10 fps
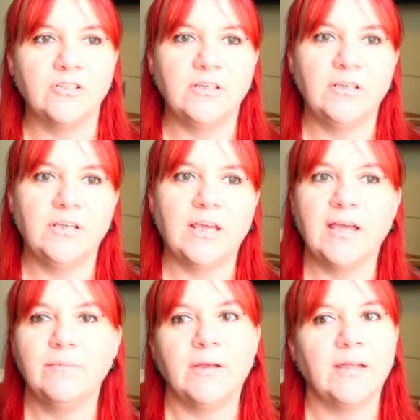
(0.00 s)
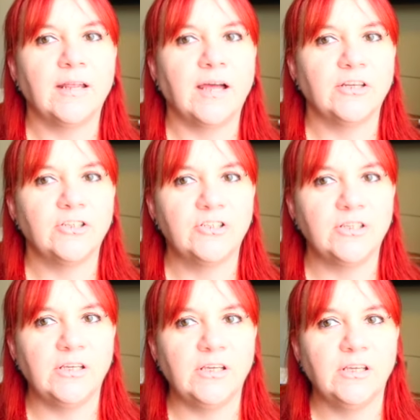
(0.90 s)
she came in and
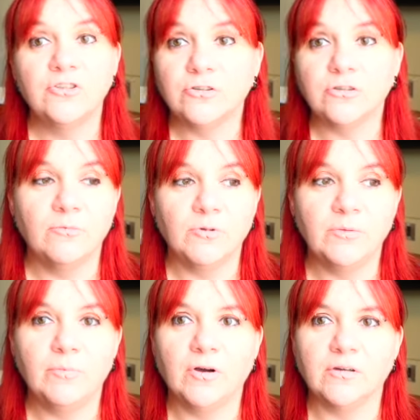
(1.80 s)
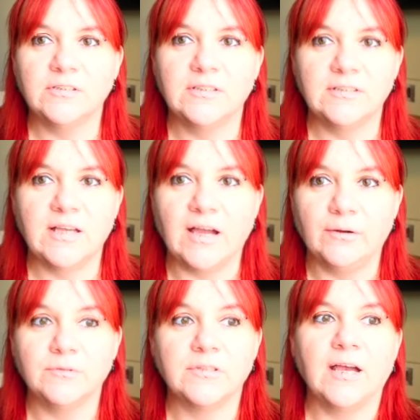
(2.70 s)
she took the money boxes
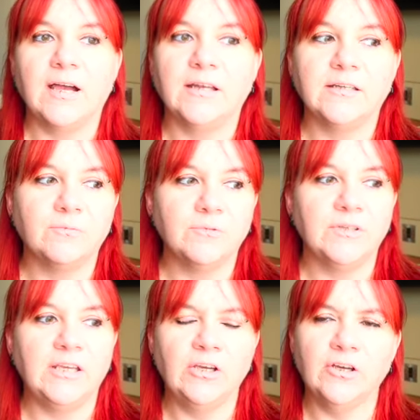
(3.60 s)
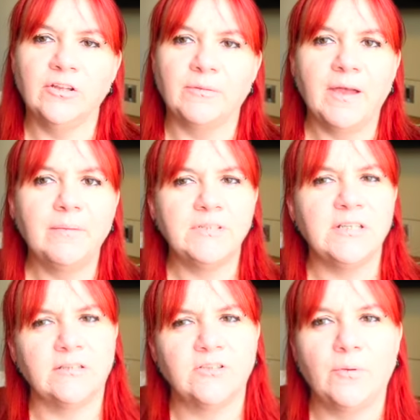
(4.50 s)
out and he heard them
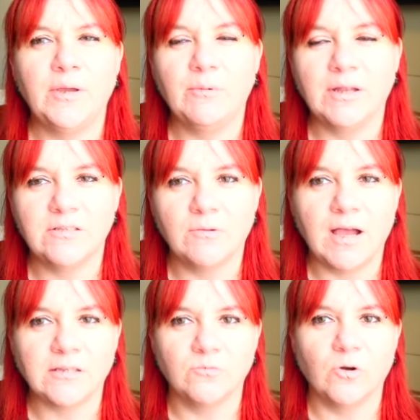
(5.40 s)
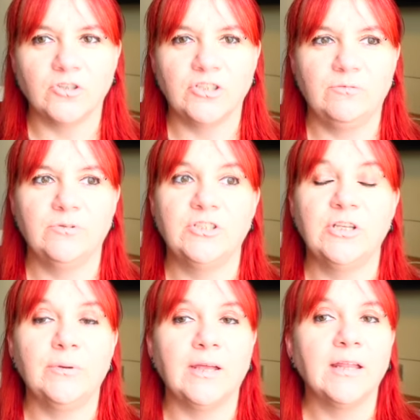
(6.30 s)
emptying. So he went to ask what she was
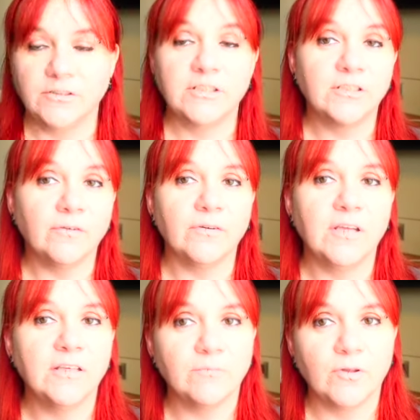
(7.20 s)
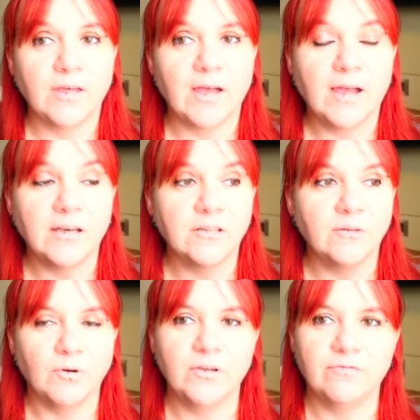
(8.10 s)
doing, discovered his mother and the
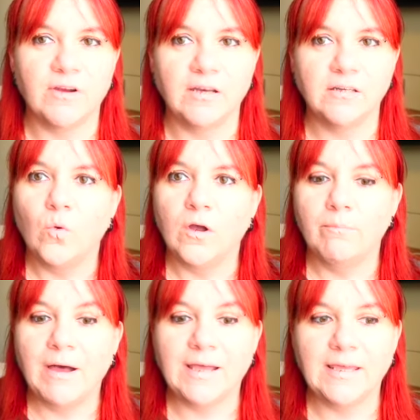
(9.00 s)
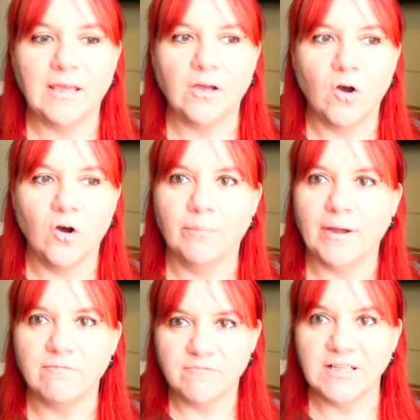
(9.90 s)
boyfriend were packing up,
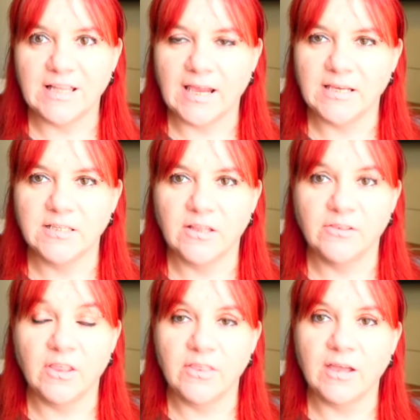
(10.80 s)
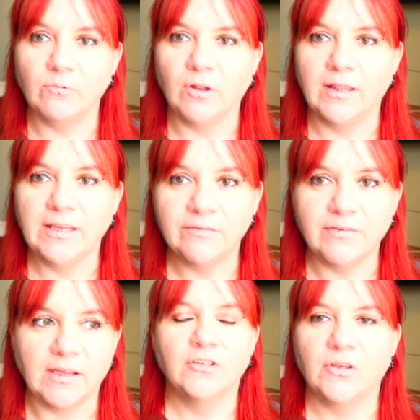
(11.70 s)
and realised that they were
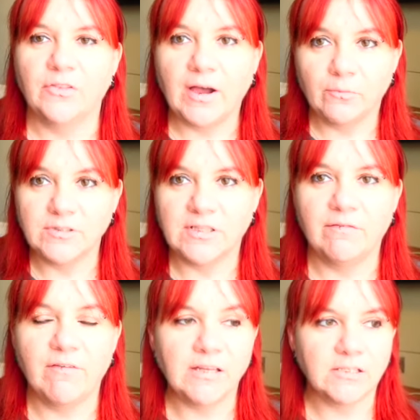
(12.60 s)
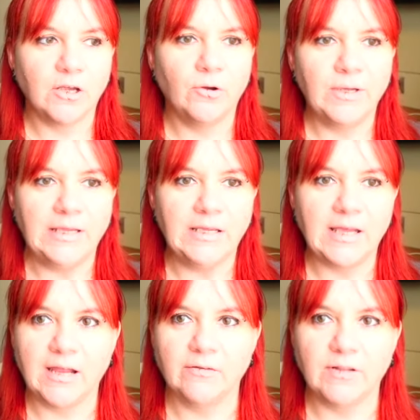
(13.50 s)
leaving. So that was the event. So he
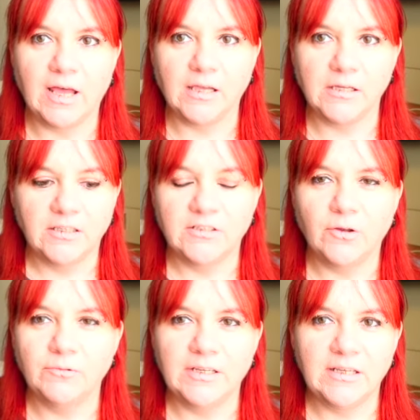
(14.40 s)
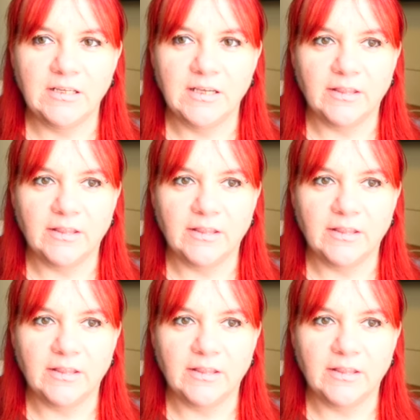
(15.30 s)
kind of like, he was only